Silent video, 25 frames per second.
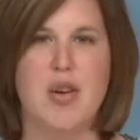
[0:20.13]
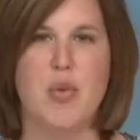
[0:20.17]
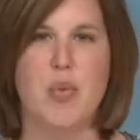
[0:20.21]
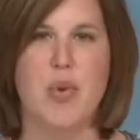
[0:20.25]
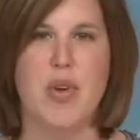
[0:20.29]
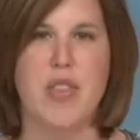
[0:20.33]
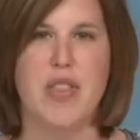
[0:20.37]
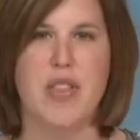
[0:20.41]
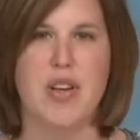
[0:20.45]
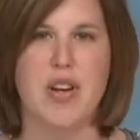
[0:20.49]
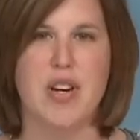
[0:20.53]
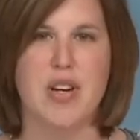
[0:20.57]

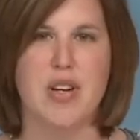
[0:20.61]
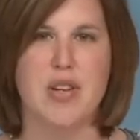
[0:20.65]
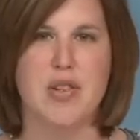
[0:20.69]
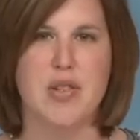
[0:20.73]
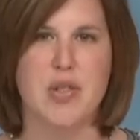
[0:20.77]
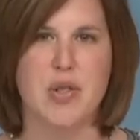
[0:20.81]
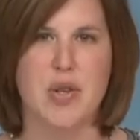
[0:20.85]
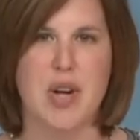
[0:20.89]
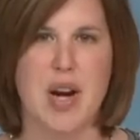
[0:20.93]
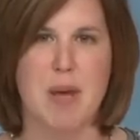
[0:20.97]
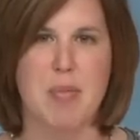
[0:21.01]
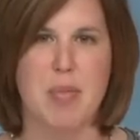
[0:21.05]
with their
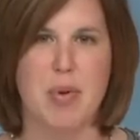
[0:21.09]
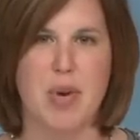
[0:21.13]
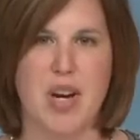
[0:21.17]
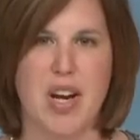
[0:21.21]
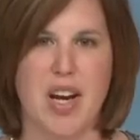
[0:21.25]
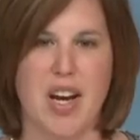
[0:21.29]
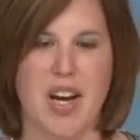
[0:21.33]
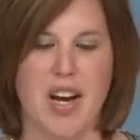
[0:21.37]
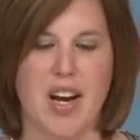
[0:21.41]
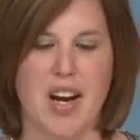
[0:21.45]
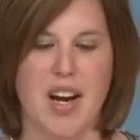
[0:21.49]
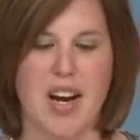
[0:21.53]

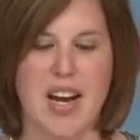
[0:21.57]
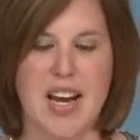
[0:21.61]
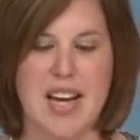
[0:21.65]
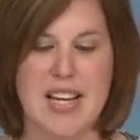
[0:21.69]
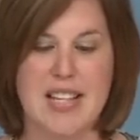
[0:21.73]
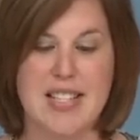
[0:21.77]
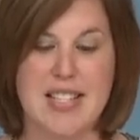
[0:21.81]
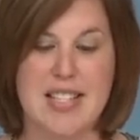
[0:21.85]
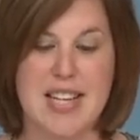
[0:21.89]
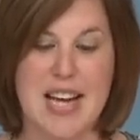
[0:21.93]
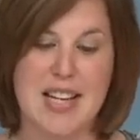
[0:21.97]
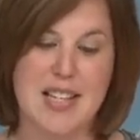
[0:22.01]
scrapbooking.
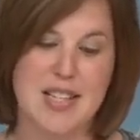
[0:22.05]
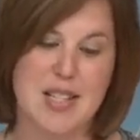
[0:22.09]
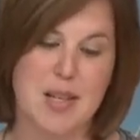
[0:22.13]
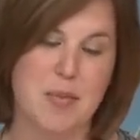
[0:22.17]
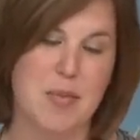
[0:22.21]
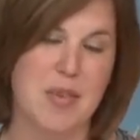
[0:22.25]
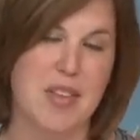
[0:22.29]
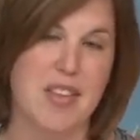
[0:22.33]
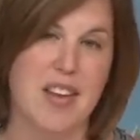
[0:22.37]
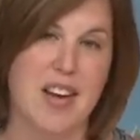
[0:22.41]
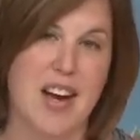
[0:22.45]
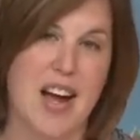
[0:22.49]
It's not
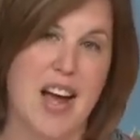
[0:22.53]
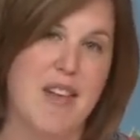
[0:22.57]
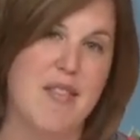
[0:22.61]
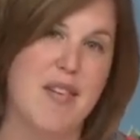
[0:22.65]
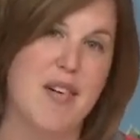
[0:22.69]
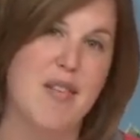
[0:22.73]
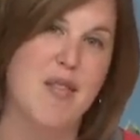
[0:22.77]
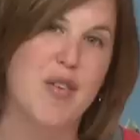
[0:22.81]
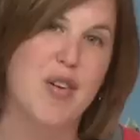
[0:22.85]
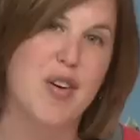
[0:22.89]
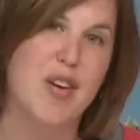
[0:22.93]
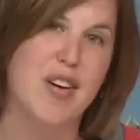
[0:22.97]
something that I've
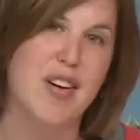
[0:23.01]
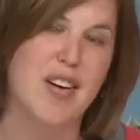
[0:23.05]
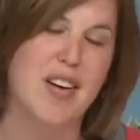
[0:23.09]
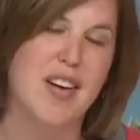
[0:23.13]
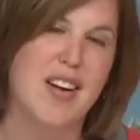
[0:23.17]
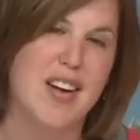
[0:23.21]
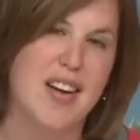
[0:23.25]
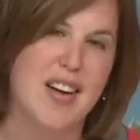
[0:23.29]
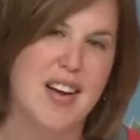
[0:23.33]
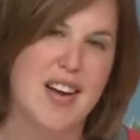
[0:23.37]
ever